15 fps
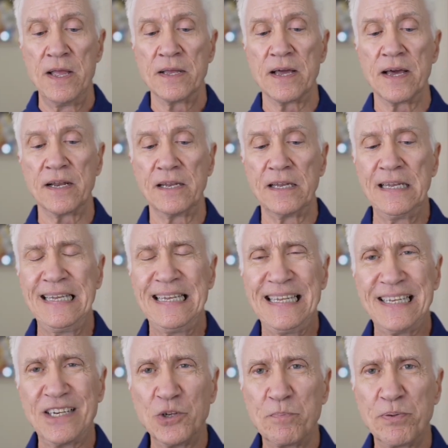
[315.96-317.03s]
Got a
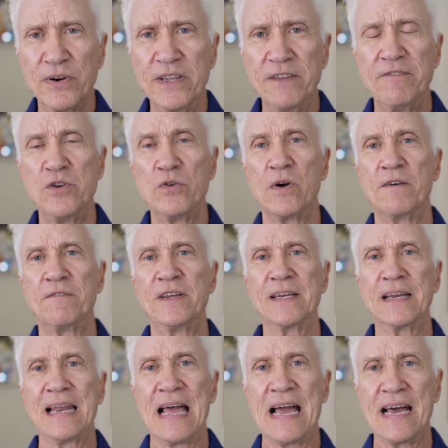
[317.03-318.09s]
little preview of
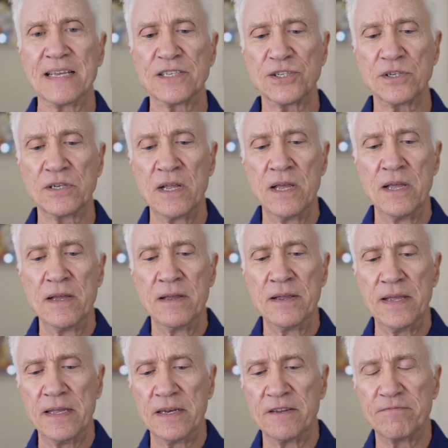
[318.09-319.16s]
it last
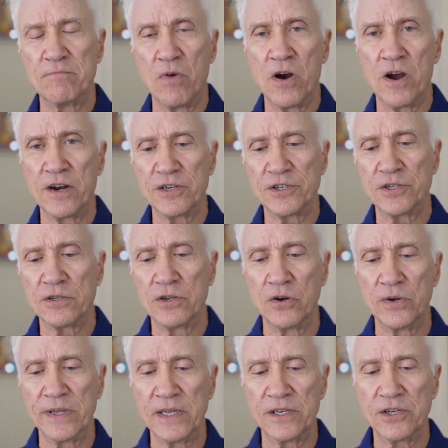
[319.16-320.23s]
end of March,
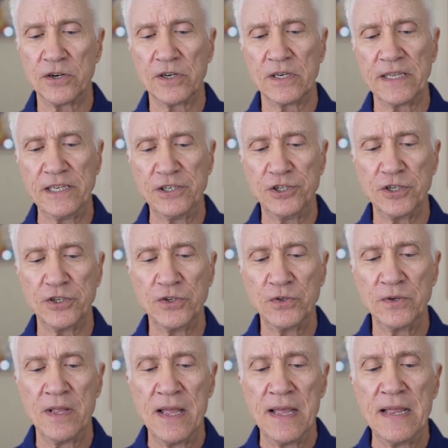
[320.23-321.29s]
going into early
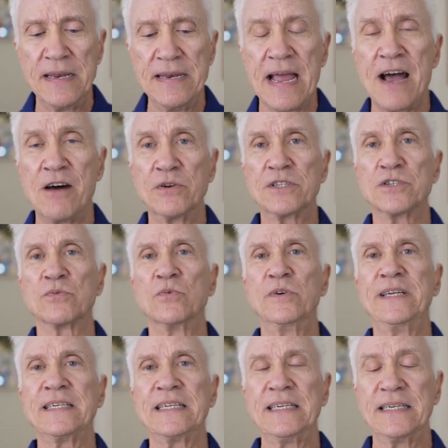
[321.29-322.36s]
June. Now it's
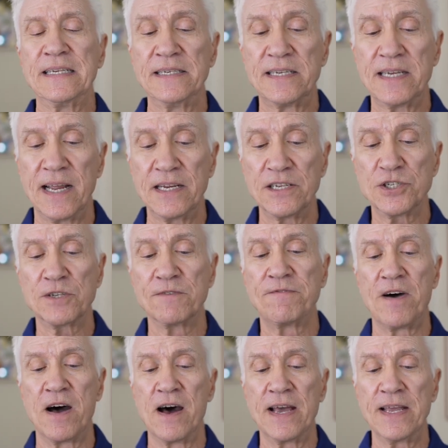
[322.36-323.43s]
really
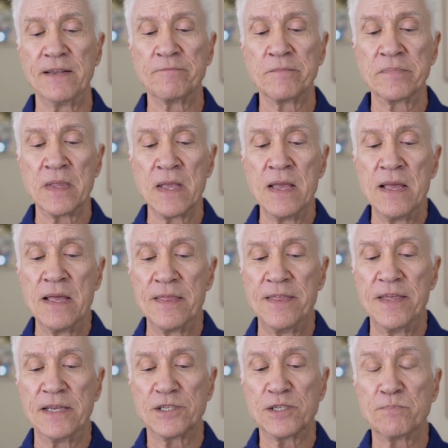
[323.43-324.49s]
intensifying
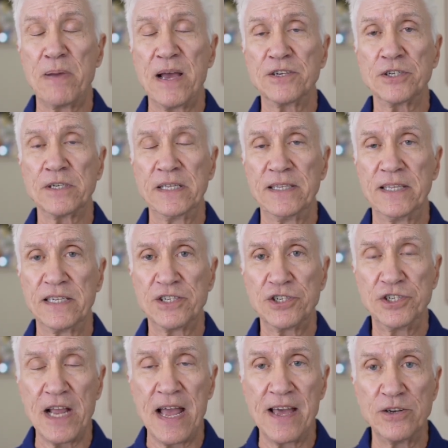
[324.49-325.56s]
this, especially this
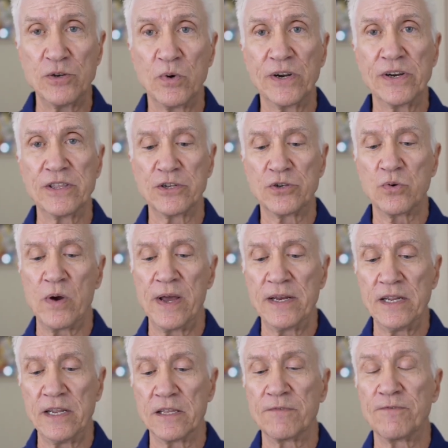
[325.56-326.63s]
January the
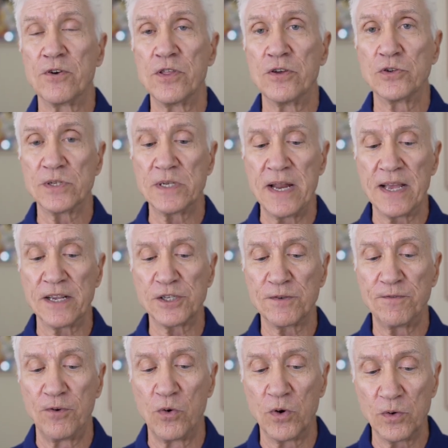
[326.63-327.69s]
20th for those next
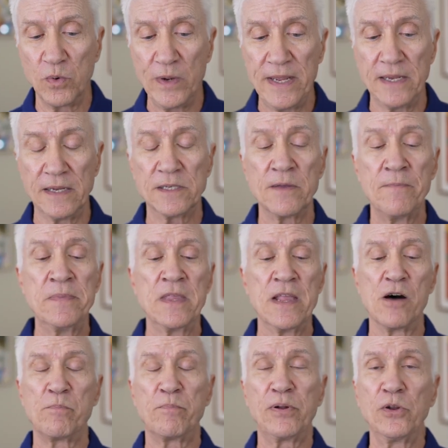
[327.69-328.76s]
four weeks.
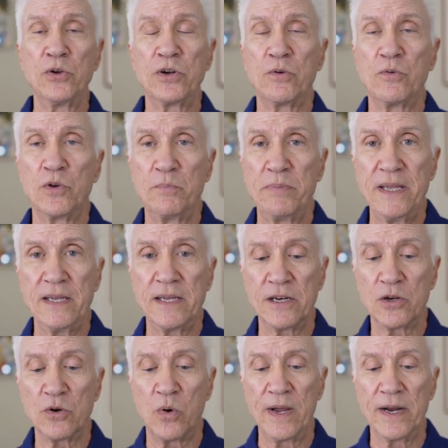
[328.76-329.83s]
Now, Pluto will be in
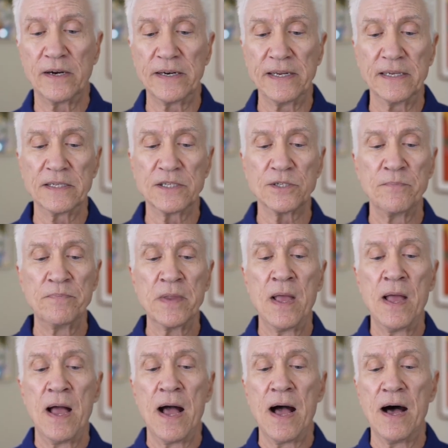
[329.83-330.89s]
Aquarius
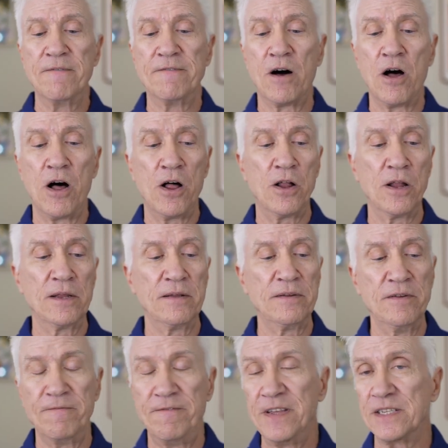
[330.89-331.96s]
of all
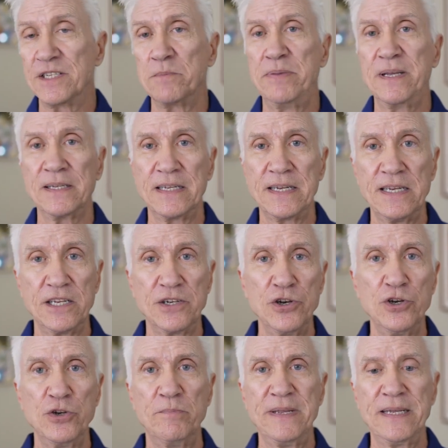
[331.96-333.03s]
visibility and
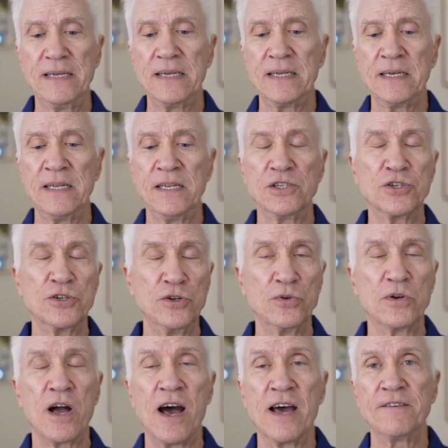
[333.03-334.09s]
new beginnings, new
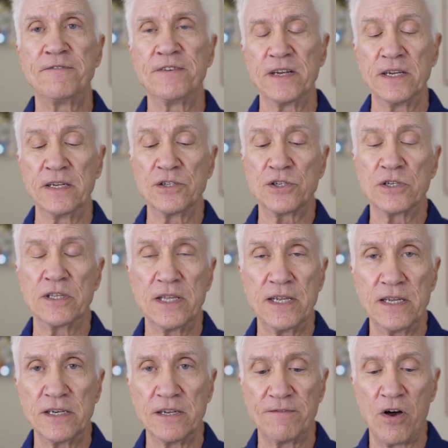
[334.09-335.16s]
confidence to
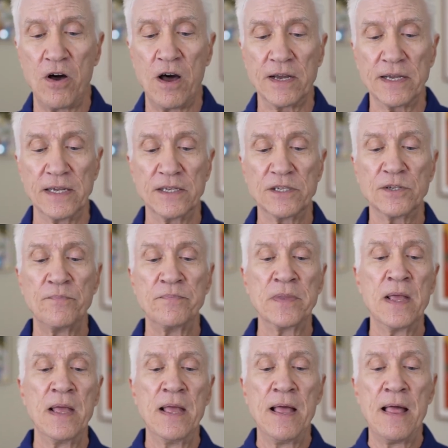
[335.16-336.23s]
the end of August.
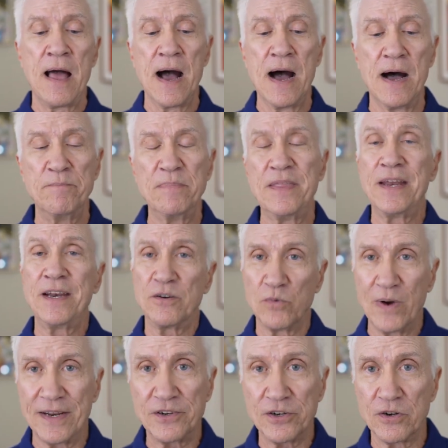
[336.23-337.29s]
Um, then it
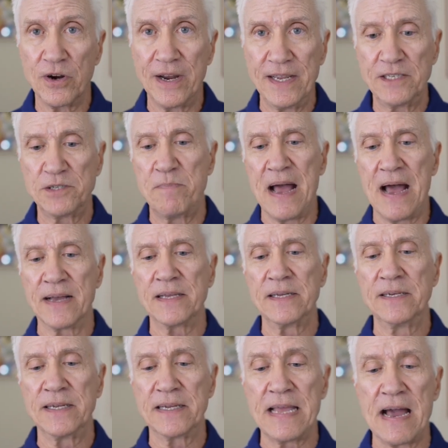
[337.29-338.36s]
retrogrades back
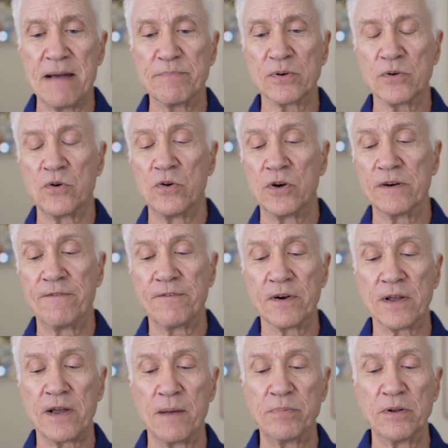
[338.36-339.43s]
into Capricorn for a
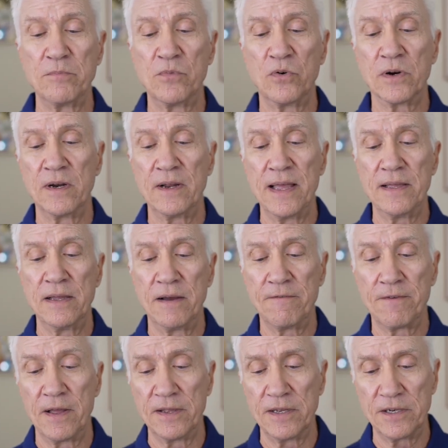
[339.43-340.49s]
couple of more,
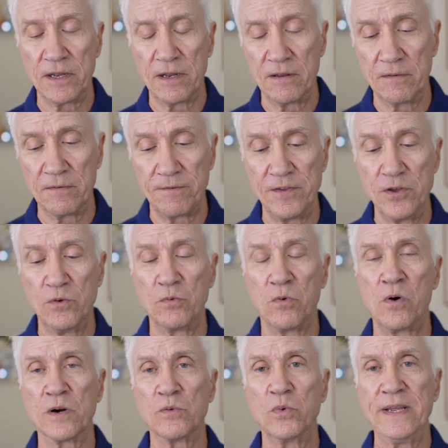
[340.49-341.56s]
uh, few
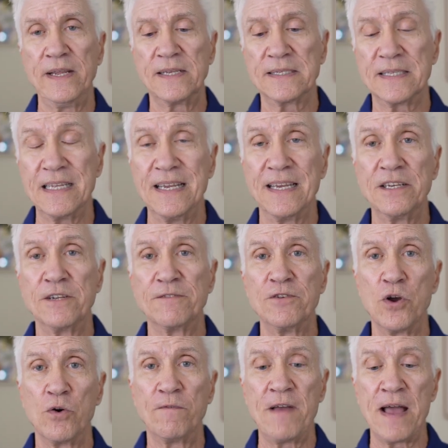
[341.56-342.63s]
more weeks. The end of
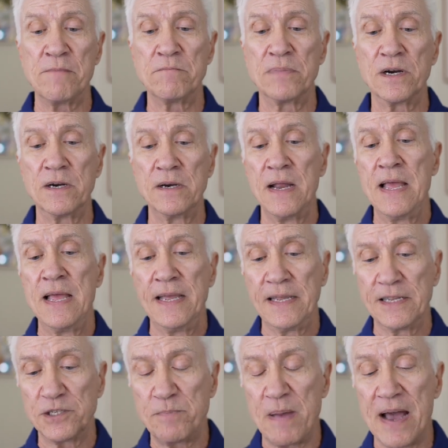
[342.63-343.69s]
November,
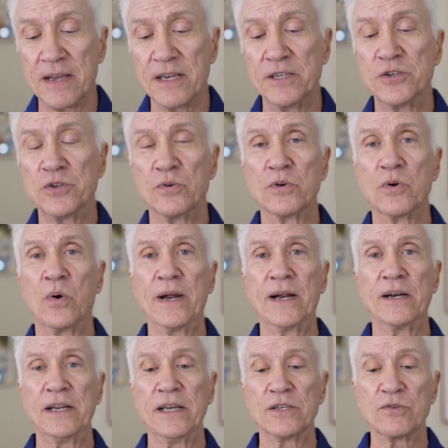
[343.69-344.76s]
it's back into
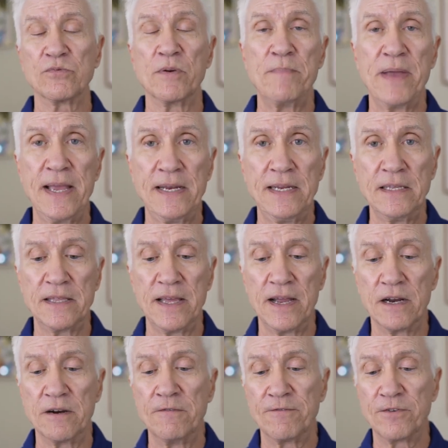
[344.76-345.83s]
Aquarius, remaining
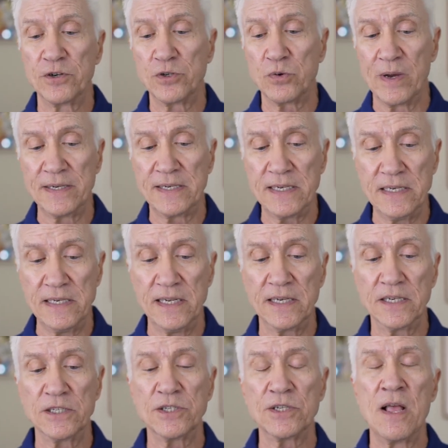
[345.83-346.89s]
there for 20
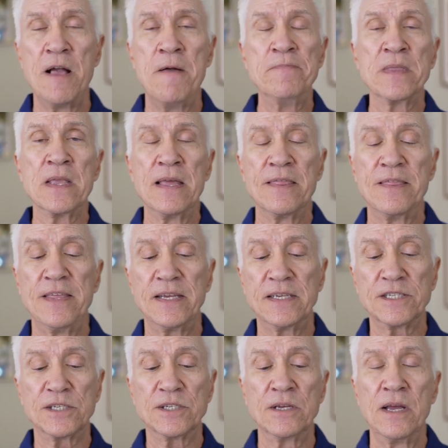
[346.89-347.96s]
years.
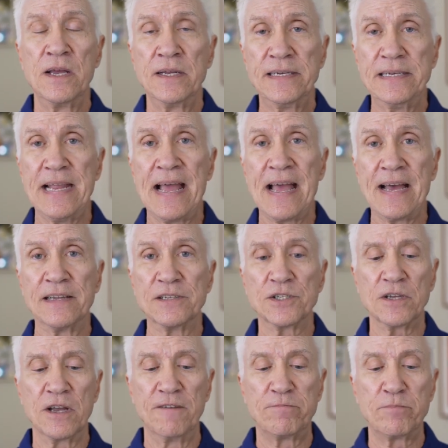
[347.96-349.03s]
This
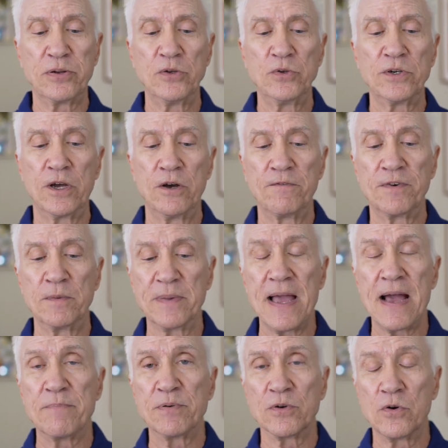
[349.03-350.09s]
dance of Pluto from
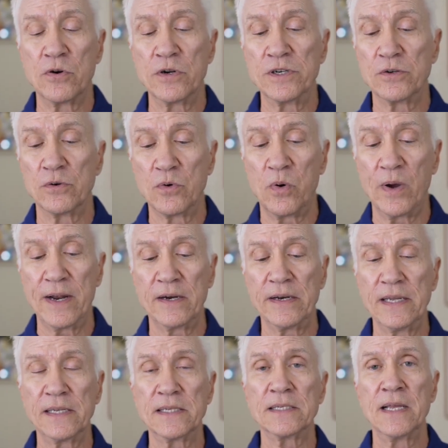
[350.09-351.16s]
Capricorn to
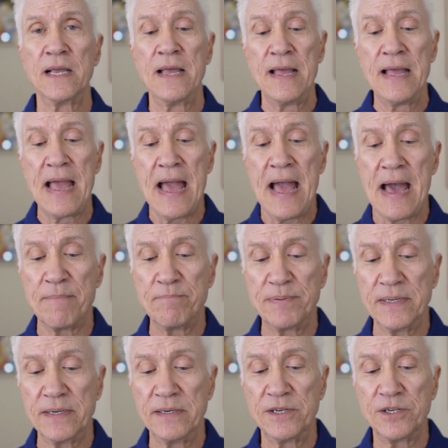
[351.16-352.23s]
Aquarius
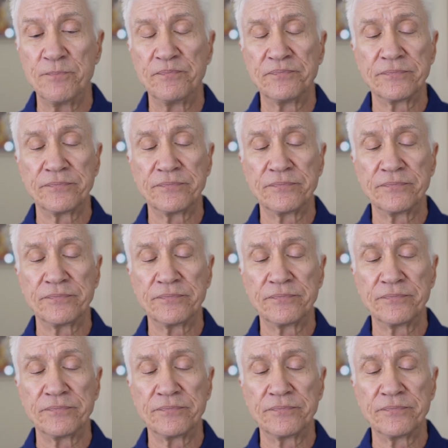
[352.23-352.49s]
happened